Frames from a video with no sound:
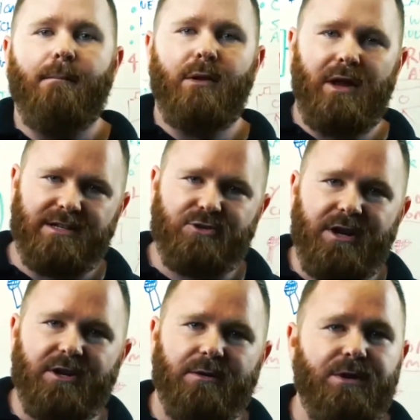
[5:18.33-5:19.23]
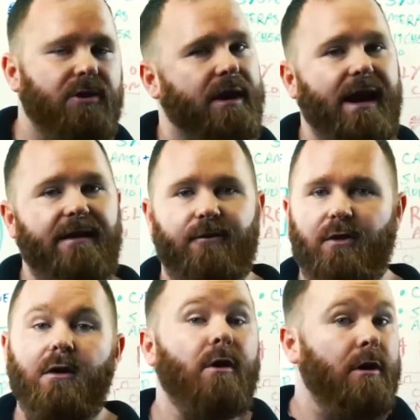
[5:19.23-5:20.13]
plug it straight in your computer, and
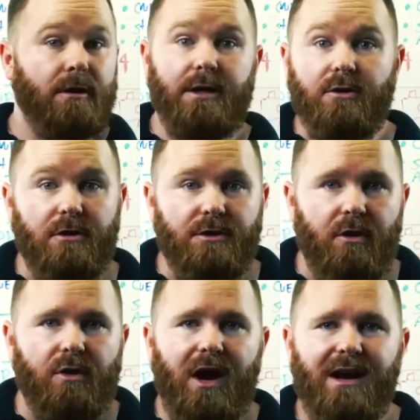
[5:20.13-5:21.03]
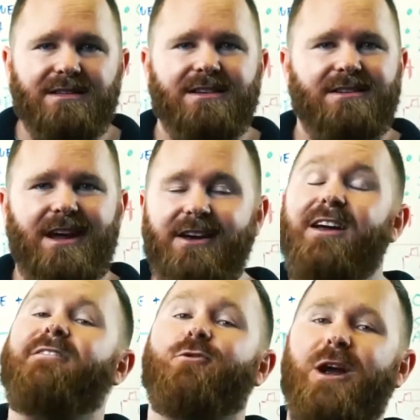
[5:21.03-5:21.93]
for little or no cost, now
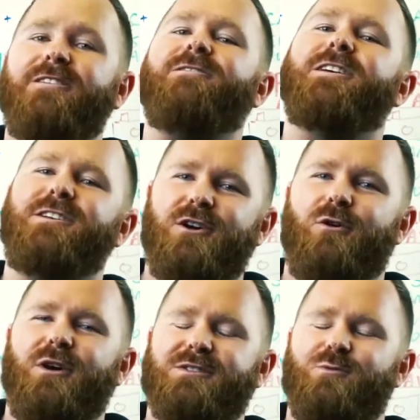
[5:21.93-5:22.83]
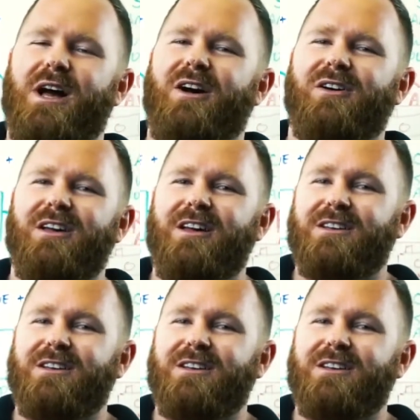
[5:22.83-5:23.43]
you have great video as well.